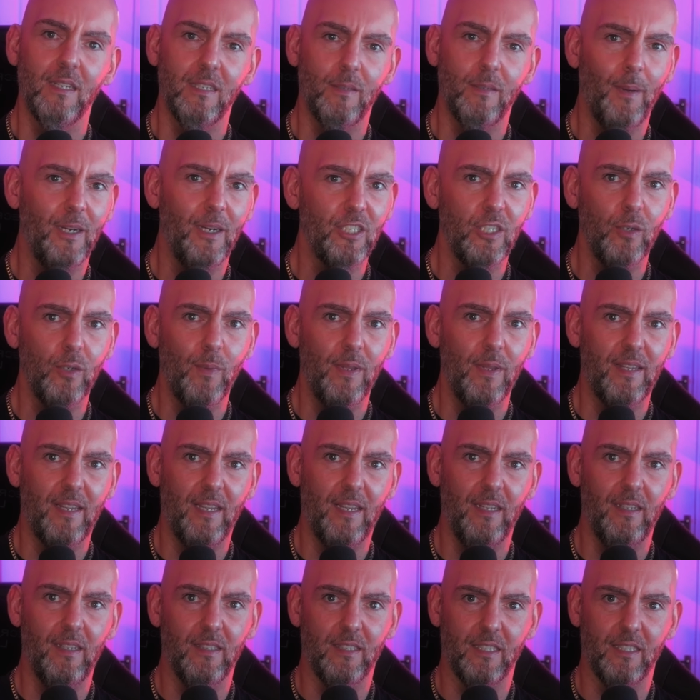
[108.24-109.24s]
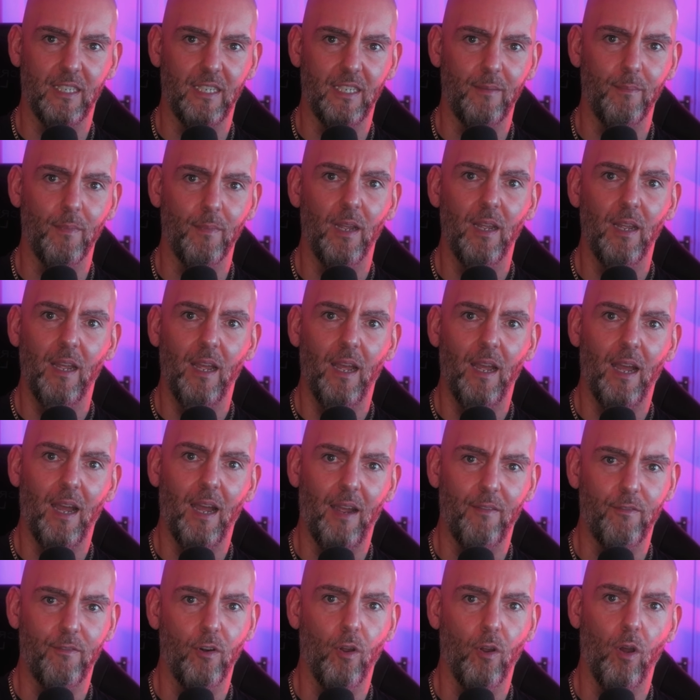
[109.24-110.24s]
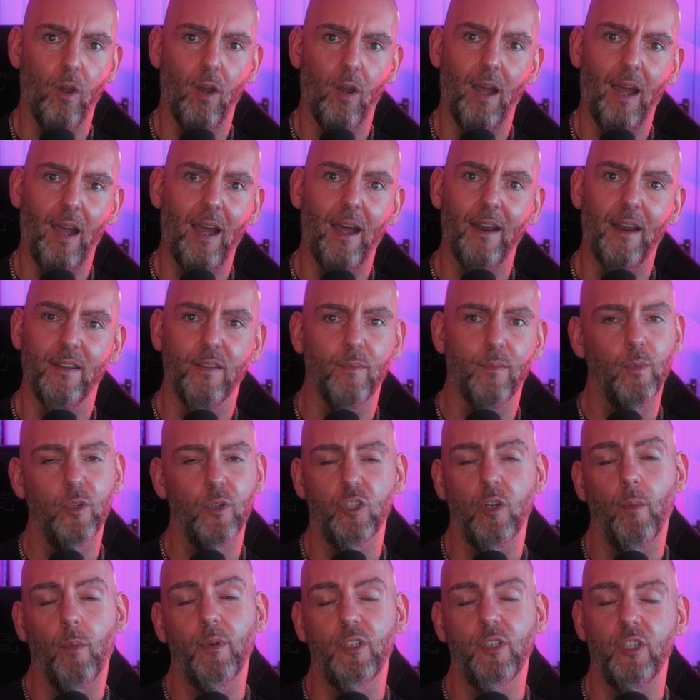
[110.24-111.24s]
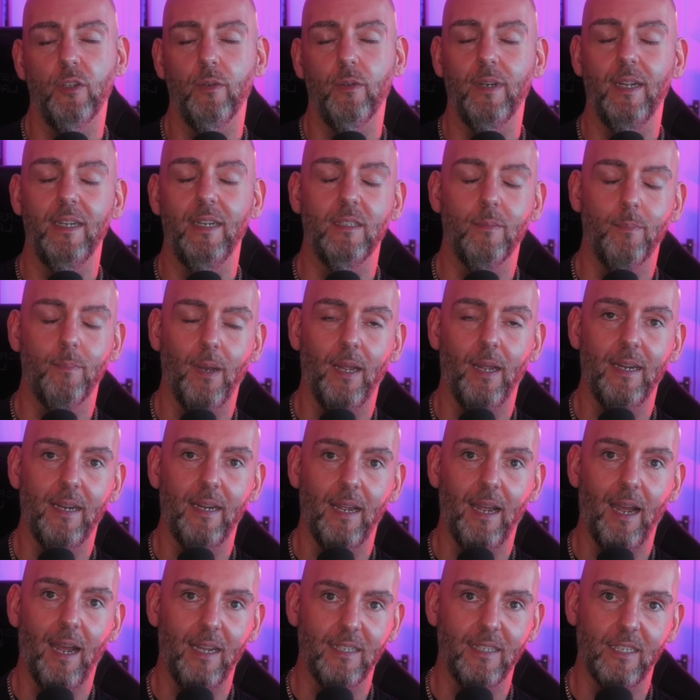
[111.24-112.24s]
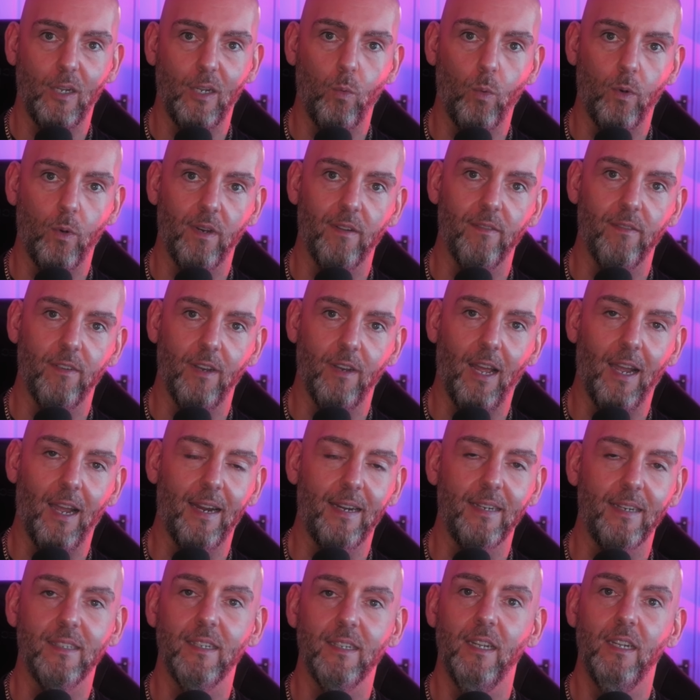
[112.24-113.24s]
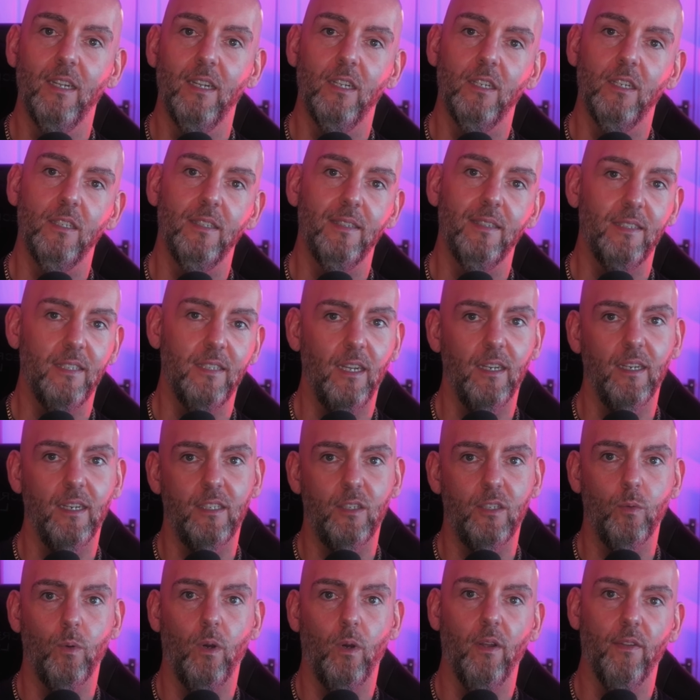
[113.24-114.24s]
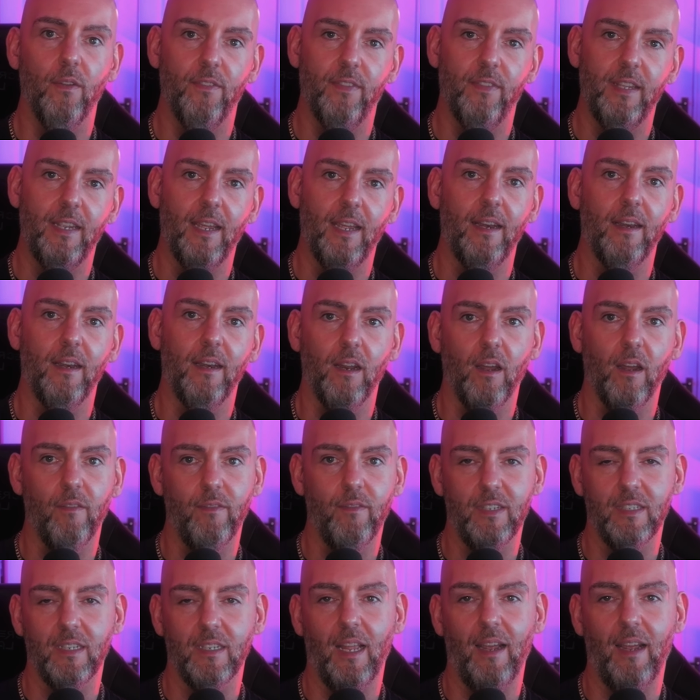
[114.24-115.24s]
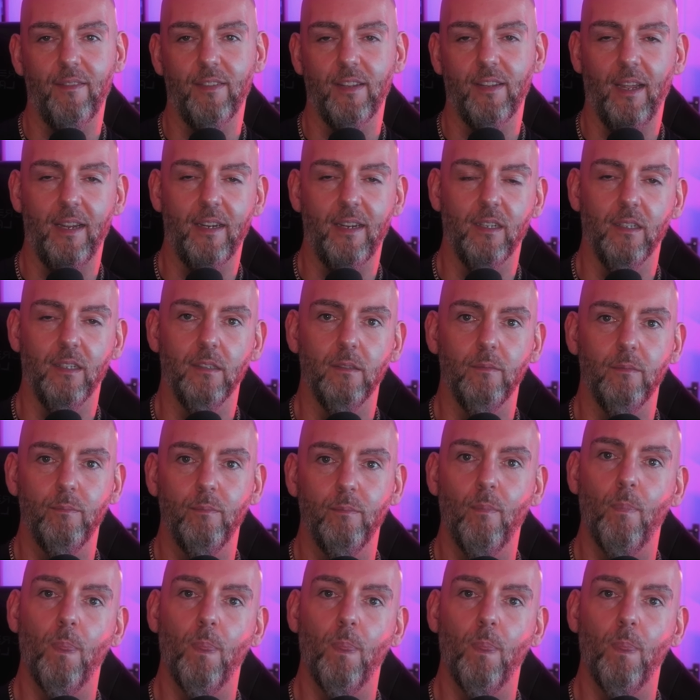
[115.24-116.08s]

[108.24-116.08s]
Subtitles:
Especially with Killteam, I've not had as much opportunity to play it as I would have liked, certainly towards the end of its life cycle.